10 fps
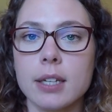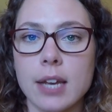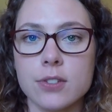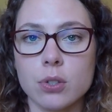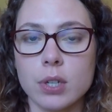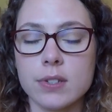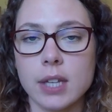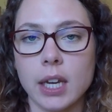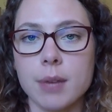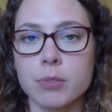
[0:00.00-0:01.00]
has students
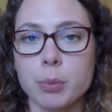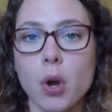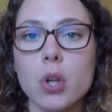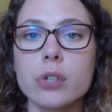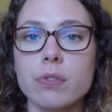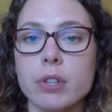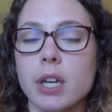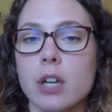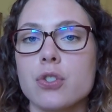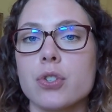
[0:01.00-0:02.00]
that come from all over the
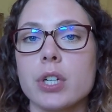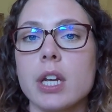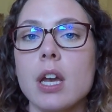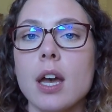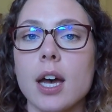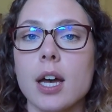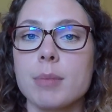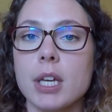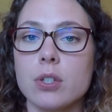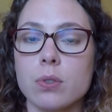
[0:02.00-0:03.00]
country,
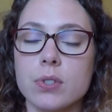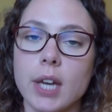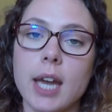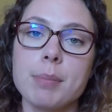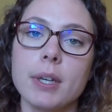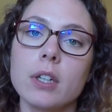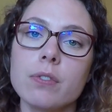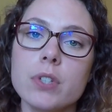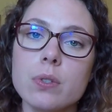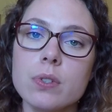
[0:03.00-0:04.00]
they do Skype
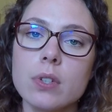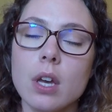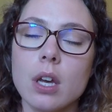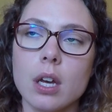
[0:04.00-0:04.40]
interviews.